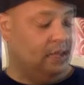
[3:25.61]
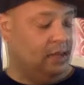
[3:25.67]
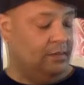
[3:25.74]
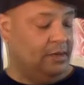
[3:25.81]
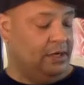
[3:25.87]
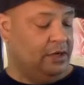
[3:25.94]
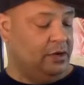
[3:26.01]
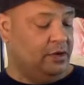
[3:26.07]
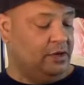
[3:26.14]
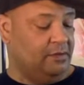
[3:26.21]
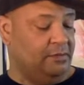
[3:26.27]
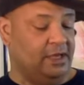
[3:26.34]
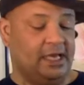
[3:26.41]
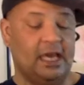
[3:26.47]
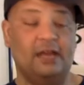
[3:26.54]
Um, I know it can
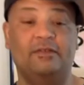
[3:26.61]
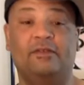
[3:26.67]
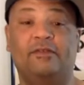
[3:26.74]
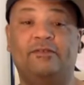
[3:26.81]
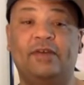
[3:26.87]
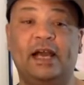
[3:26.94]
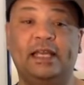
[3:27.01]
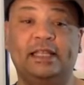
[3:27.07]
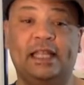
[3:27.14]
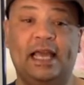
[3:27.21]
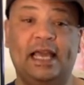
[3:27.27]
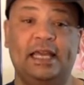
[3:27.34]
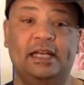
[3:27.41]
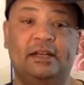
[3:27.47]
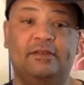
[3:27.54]
be kind of a fine
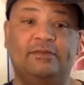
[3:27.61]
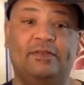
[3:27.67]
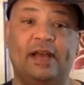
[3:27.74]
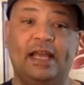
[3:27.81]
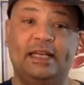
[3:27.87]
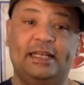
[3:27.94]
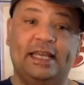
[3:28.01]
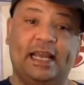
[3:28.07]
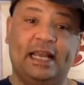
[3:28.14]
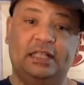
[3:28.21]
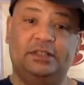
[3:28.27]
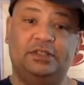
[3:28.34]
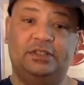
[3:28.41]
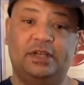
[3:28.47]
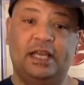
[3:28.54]
line and a fine
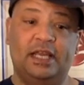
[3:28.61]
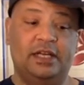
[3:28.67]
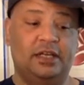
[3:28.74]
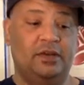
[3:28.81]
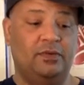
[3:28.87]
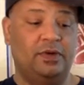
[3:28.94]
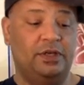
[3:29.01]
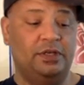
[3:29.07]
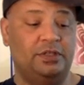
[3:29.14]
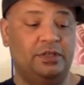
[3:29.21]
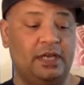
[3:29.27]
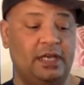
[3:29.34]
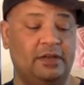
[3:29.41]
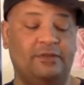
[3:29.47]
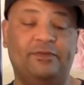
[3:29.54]
dance trying to when you're
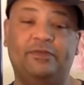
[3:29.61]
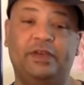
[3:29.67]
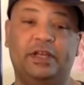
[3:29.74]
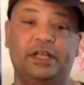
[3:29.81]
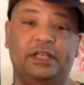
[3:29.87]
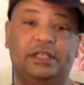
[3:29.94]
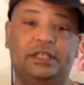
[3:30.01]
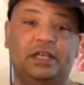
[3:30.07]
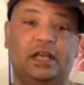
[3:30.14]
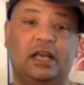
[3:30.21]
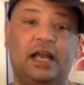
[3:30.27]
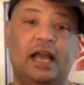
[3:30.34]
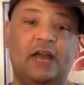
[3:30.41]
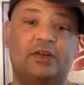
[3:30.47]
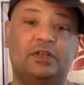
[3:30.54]
trying to finish uh,
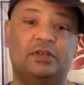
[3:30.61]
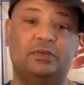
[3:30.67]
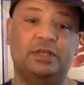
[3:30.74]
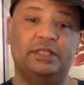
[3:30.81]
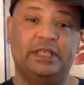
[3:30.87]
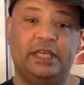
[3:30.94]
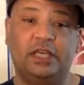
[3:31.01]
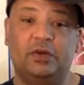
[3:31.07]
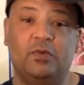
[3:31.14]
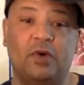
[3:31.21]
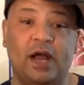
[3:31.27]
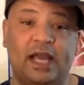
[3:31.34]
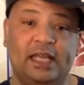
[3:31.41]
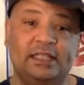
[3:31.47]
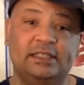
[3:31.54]
Irish whiskey and
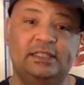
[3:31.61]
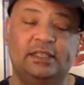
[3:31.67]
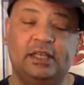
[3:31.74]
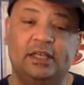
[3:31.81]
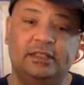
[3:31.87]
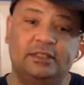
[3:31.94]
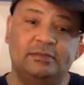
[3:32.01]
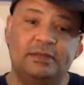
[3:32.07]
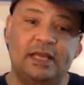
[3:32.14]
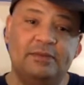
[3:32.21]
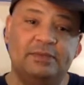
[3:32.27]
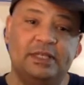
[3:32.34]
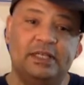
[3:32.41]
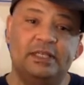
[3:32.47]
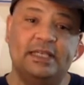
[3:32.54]
wines. Uh,
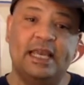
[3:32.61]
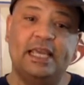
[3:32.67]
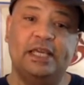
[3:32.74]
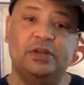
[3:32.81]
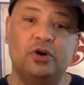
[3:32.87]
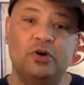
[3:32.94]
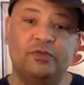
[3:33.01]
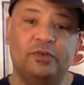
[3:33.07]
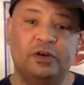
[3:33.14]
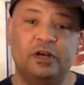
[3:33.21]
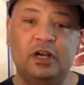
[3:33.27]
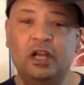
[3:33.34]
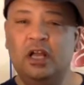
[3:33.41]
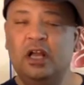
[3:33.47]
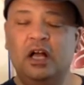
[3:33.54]
sometimes it can take it
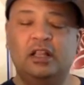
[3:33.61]
over.